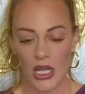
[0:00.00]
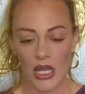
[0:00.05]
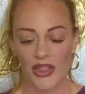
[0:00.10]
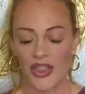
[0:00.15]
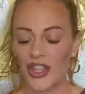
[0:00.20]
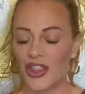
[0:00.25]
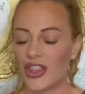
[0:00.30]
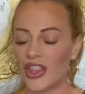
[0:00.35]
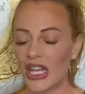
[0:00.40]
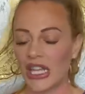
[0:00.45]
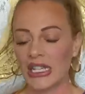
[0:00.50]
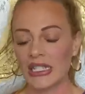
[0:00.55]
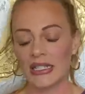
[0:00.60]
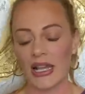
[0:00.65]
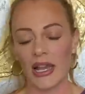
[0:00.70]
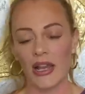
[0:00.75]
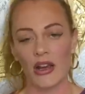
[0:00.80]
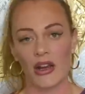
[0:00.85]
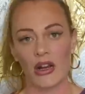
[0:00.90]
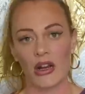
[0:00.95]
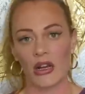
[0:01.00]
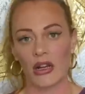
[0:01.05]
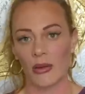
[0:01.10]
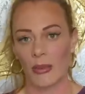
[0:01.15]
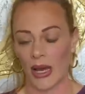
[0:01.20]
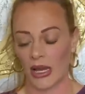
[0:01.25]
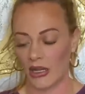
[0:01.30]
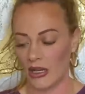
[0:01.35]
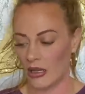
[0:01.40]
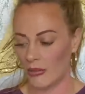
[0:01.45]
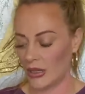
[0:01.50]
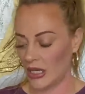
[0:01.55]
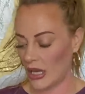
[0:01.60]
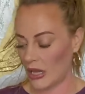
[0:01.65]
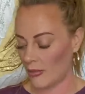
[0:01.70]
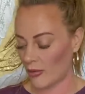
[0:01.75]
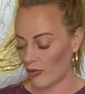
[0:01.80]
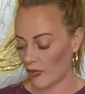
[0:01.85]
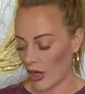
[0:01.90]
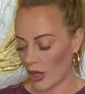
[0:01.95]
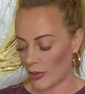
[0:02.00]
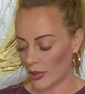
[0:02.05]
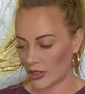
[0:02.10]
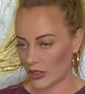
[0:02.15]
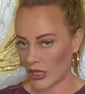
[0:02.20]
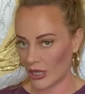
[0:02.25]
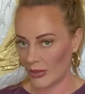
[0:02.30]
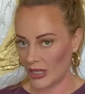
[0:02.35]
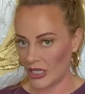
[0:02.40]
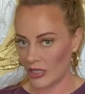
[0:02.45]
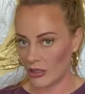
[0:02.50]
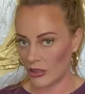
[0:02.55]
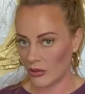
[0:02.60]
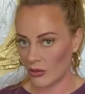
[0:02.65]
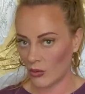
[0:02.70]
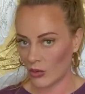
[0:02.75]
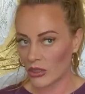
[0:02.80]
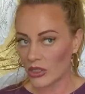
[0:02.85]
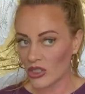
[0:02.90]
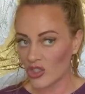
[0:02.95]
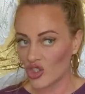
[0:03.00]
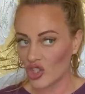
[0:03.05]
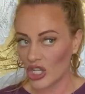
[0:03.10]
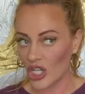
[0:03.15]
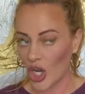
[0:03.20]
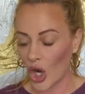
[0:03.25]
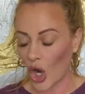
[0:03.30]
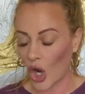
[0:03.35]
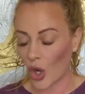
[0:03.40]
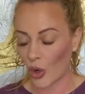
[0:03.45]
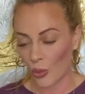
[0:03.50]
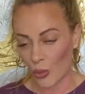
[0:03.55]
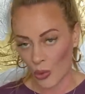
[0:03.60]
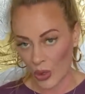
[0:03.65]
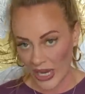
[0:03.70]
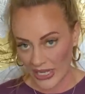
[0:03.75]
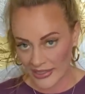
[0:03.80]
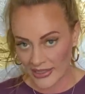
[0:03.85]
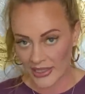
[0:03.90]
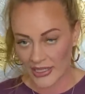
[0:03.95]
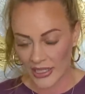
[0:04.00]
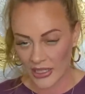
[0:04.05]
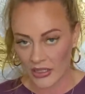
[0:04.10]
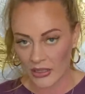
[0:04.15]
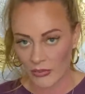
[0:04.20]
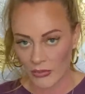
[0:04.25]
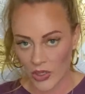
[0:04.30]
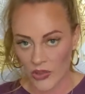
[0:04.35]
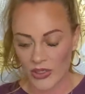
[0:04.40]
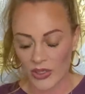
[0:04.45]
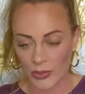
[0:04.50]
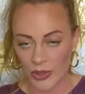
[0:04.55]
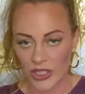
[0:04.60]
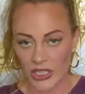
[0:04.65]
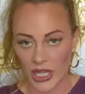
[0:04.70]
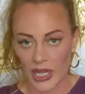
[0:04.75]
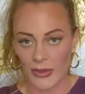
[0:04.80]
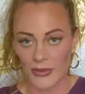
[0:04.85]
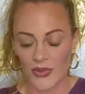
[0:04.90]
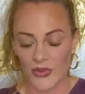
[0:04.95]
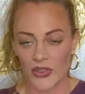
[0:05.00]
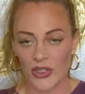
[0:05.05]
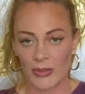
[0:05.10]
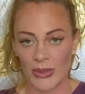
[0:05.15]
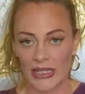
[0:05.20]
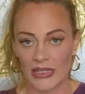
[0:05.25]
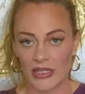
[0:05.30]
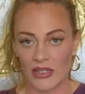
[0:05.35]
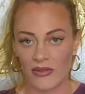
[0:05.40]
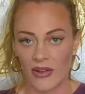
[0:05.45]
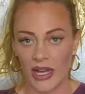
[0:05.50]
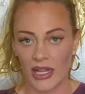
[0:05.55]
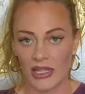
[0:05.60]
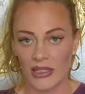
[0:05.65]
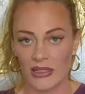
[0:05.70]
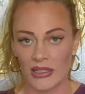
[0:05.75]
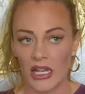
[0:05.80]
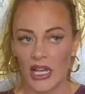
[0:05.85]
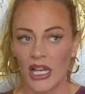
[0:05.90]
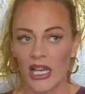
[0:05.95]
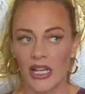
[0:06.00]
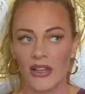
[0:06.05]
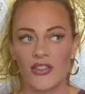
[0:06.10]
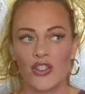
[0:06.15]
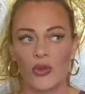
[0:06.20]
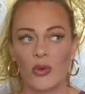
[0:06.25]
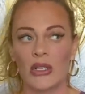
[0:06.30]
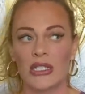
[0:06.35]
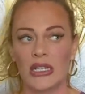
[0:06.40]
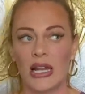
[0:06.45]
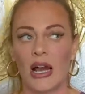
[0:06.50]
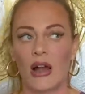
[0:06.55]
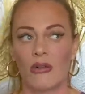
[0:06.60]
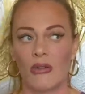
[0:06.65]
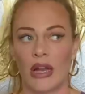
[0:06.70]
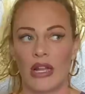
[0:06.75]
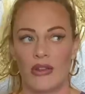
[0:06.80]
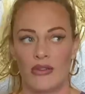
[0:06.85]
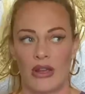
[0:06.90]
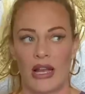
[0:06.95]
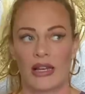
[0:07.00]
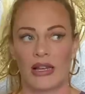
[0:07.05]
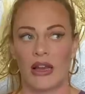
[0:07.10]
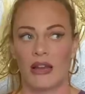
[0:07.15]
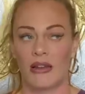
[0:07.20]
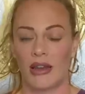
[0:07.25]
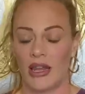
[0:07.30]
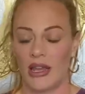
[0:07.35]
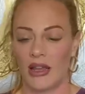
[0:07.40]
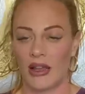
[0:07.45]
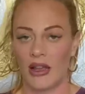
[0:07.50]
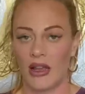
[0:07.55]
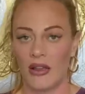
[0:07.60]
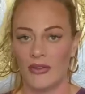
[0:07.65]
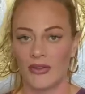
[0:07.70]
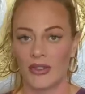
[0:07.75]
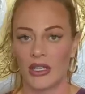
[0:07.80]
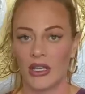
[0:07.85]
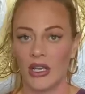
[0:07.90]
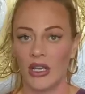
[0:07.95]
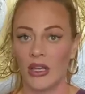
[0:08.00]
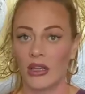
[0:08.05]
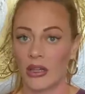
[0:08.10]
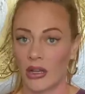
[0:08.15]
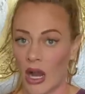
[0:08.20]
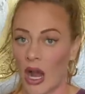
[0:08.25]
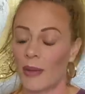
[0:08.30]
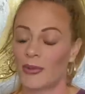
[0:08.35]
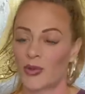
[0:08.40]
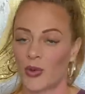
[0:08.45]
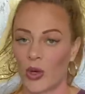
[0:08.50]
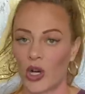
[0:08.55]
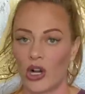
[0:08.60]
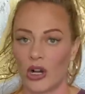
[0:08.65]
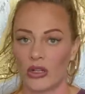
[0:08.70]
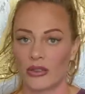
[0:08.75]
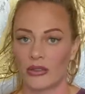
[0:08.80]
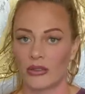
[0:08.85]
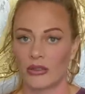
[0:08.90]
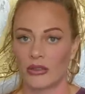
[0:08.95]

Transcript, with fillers: the things I heard about him and Emma Roberts, I mean, wasn't she arrested multiple times for domestic violence? If she wasn't outright dragged out in handcuffs, the cops were called.